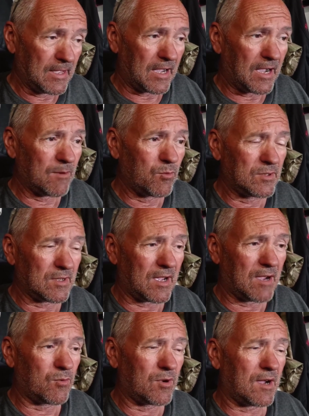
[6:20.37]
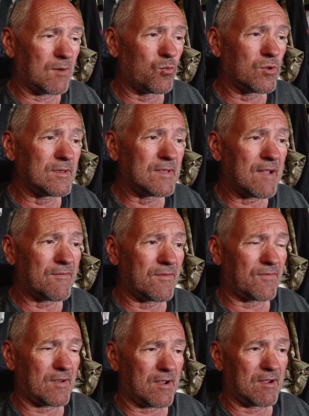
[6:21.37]
I would never
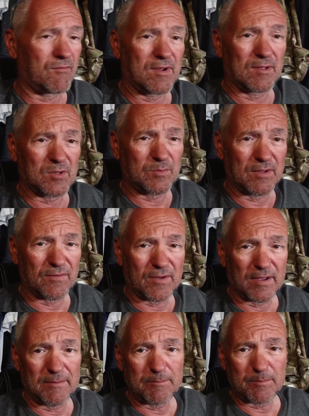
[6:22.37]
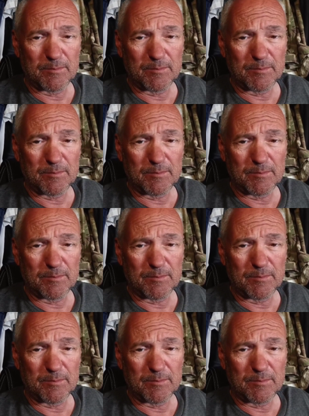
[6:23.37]
fly a real Spitfire,